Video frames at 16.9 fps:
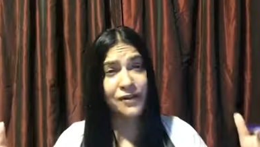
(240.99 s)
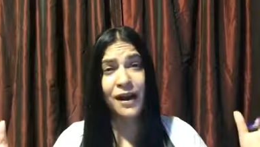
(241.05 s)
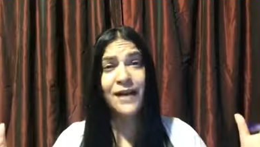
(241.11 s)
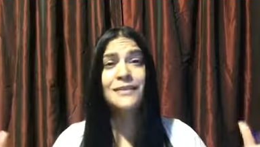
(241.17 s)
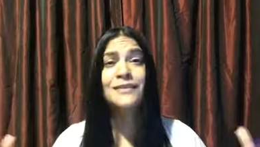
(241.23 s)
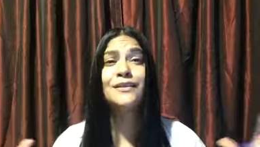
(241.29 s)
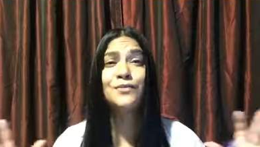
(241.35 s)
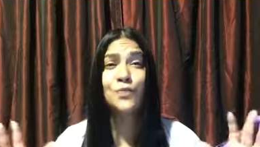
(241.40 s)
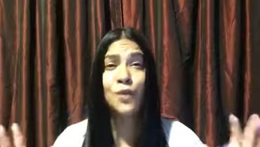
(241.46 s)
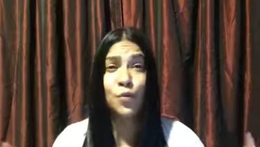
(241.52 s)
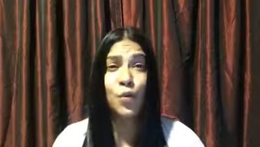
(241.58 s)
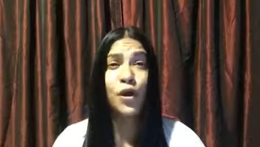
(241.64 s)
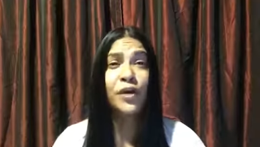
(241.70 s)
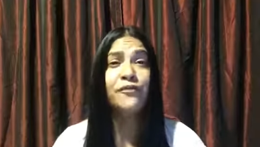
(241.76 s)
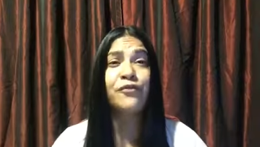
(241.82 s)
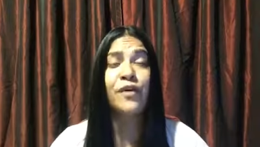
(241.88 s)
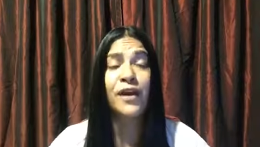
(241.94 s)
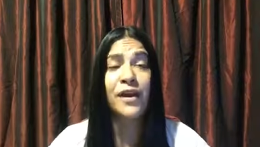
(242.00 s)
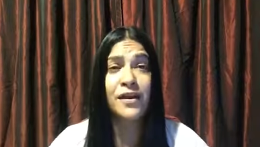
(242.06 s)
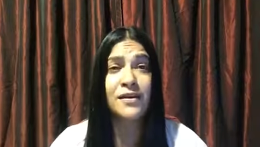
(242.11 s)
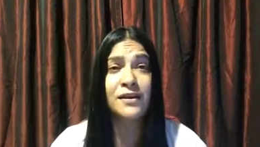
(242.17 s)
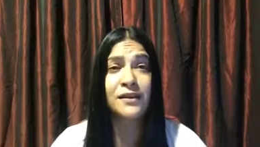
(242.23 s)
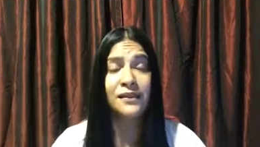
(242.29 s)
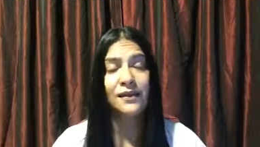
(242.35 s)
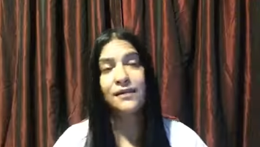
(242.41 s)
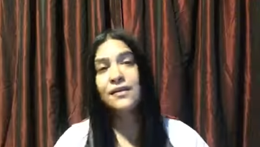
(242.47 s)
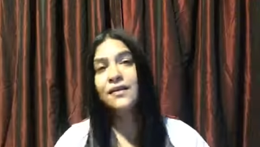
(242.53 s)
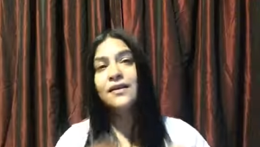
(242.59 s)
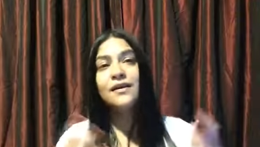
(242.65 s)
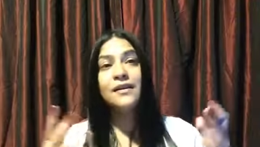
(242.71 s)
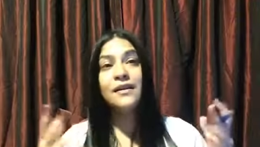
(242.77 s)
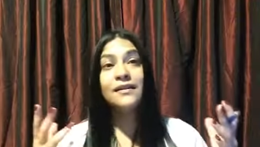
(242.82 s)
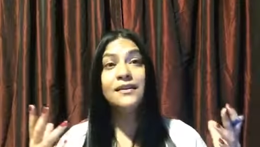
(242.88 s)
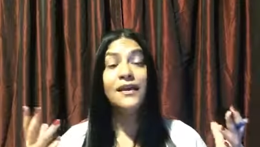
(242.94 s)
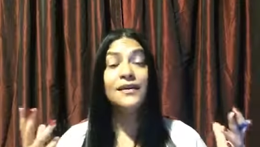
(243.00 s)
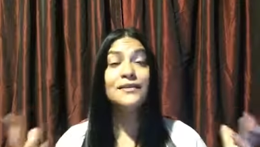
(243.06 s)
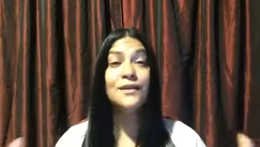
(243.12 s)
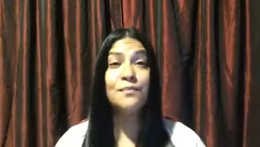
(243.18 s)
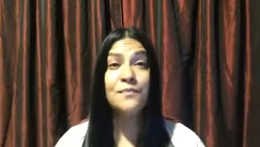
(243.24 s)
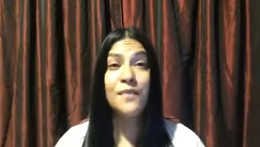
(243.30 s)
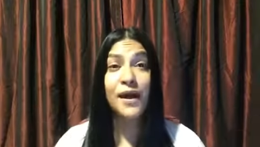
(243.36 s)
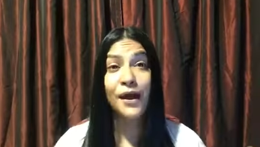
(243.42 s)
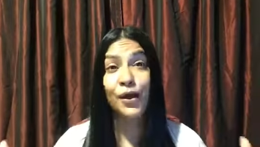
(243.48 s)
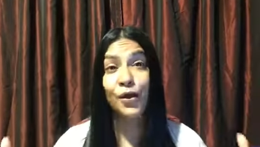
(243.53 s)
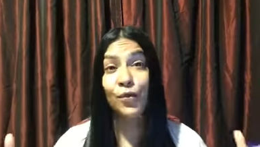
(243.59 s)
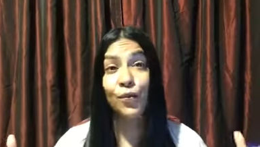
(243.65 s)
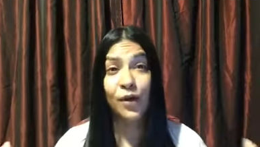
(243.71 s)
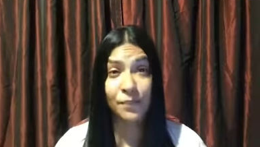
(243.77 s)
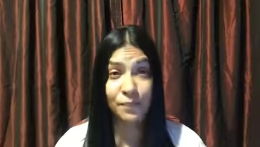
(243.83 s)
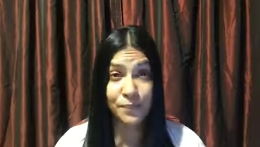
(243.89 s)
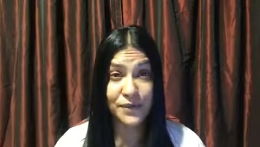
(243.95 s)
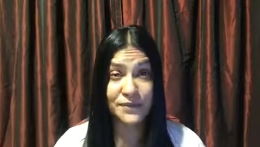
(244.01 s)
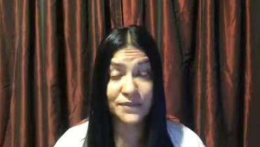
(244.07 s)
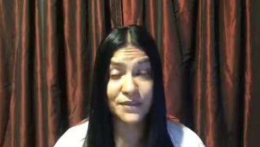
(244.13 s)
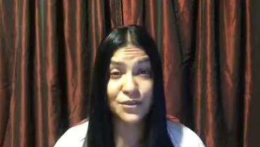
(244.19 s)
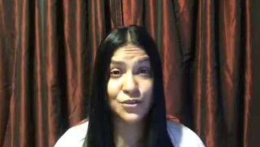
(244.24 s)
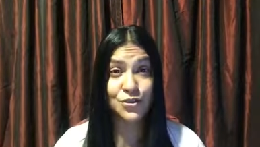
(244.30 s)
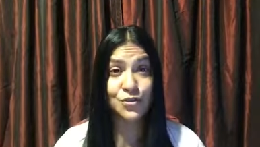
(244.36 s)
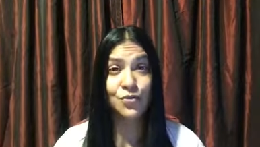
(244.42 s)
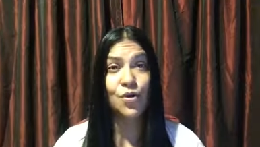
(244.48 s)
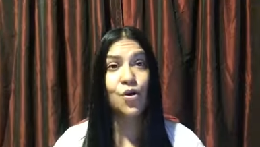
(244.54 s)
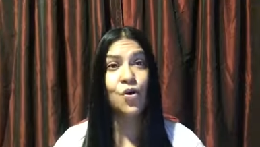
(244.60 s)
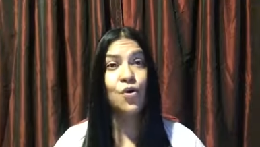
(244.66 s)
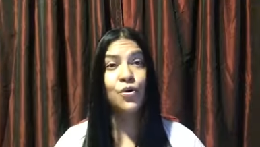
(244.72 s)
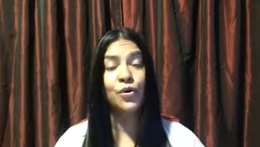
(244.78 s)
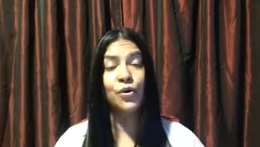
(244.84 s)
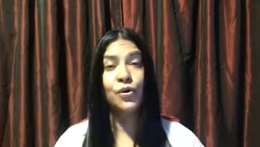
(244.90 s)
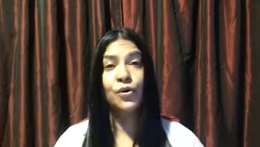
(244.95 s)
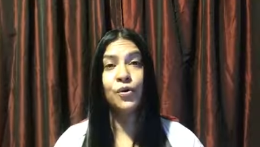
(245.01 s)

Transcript: Guys, this will work for anything. It doesn't matter what business you own or,